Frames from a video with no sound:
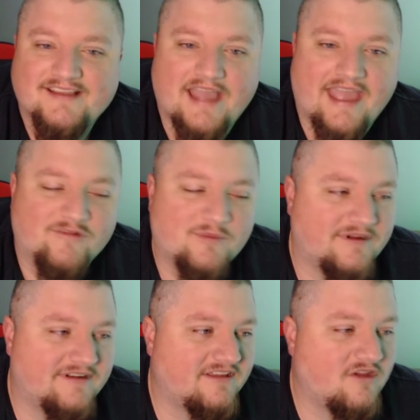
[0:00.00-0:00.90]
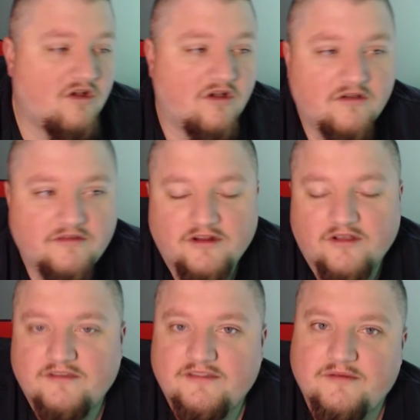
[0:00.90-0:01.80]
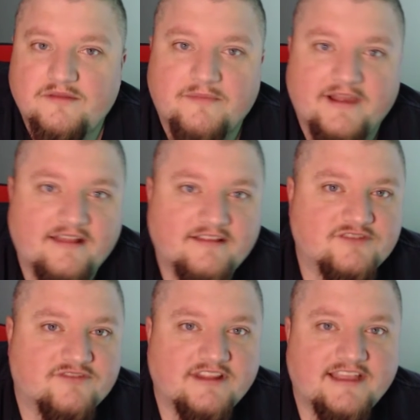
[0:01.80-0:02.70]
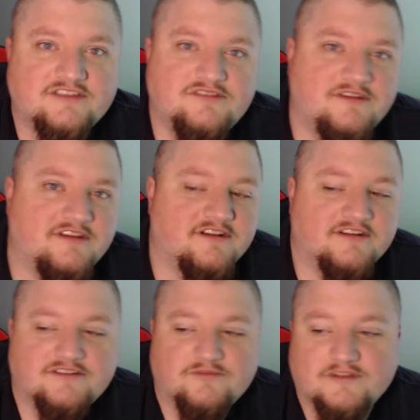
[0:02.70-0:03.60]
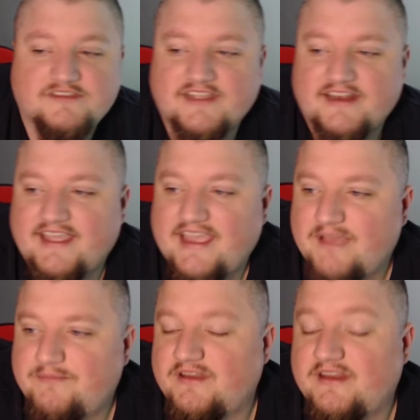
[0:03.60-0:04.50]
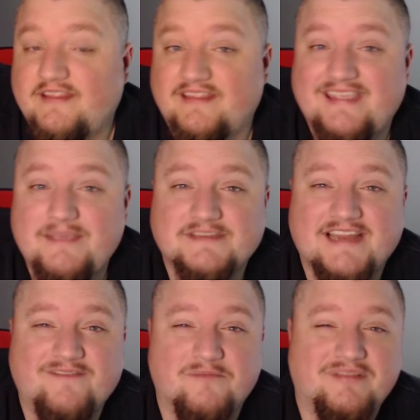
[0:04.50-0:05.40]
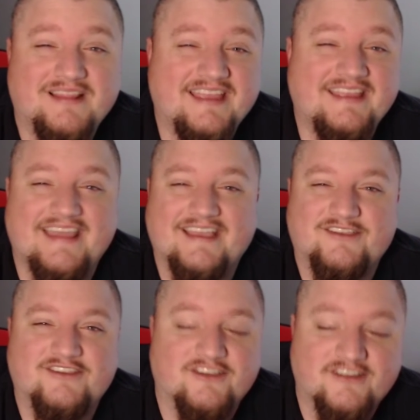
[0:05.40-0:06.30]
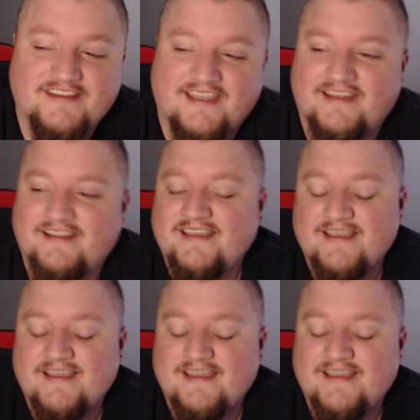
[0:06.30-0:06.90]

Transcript: Everybody, the mileage for the last 2 years, what's going to happen? And the team's not even playing that good yet.